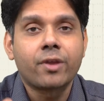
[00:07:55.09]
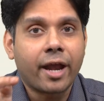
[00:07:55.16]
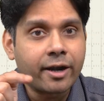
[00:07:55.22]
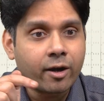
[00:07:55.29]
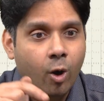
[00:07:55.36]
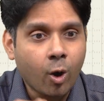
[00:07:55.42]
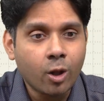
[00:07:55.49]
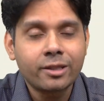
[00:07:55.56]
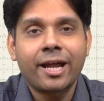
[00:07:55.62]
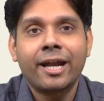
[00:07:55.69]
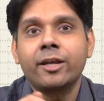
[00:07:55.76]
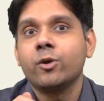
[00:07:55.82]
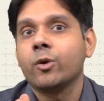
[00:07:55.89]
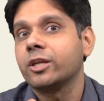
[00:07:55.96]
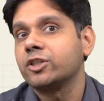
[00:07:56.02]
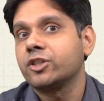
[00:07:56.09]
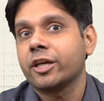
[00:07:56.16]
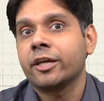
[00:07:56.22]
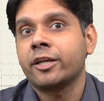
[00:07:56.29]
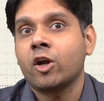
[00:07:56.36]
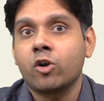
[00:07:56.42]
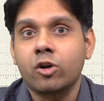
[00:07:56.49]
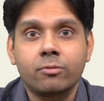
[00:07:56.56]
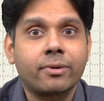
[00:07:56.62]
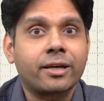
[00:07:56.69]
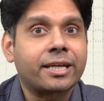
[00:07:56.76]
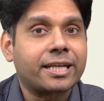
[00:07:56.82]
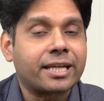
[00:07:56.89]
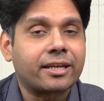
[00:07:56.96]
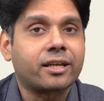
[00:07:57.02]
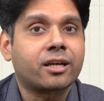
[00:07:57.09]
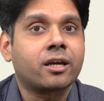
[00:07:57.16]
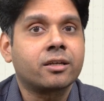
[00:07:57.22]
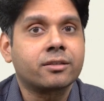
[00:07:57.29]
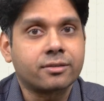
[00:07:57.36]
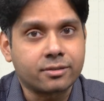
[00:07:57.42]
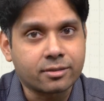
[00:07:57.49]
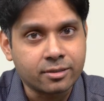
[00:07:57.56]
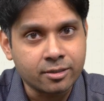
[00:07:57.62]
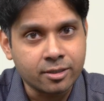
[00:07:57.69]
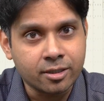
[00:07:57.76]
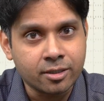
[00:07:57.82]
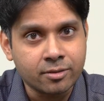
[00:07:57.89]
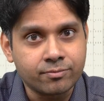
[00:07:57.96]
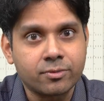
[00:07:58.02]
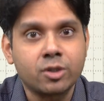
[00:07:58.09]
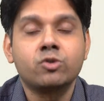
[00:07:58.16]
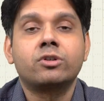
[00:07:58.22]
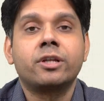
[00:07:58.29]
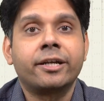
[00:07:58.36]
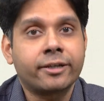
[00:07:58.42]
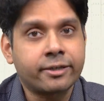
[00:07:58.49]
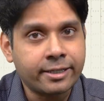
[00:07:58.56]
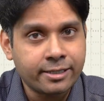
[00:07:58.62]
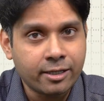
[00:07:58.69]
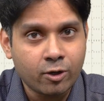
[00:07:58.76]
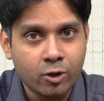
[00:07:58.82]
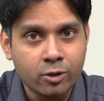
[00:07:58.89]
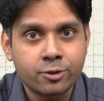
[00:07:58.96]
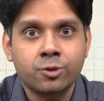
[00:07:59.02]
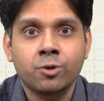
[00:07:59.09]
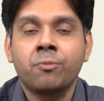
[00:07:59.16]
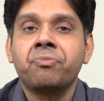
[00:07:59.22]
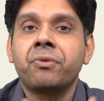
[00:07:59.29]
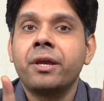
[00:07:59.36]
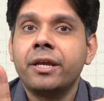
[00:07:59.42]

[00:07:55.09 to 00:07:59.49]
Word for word: and all that you can check it out on Biotecnika's newsletter also.